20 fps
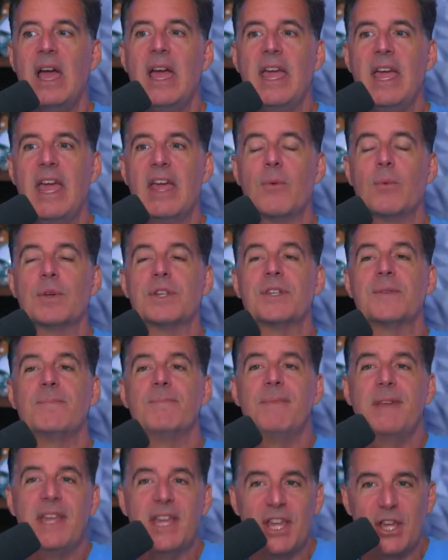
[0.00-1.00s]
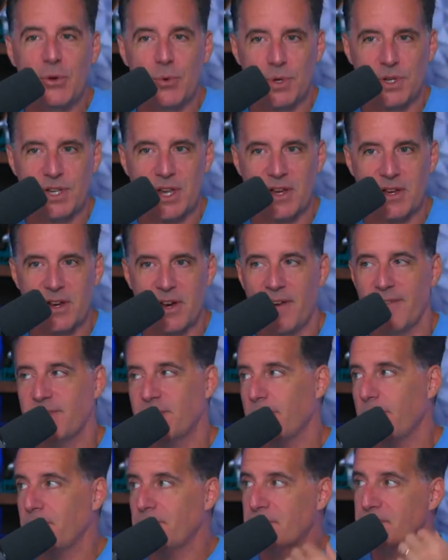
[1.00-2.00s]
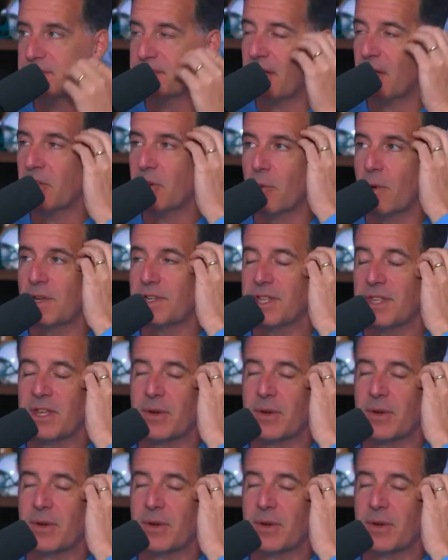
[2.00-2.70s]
it was me who was uncomfortable. The seller wasn't.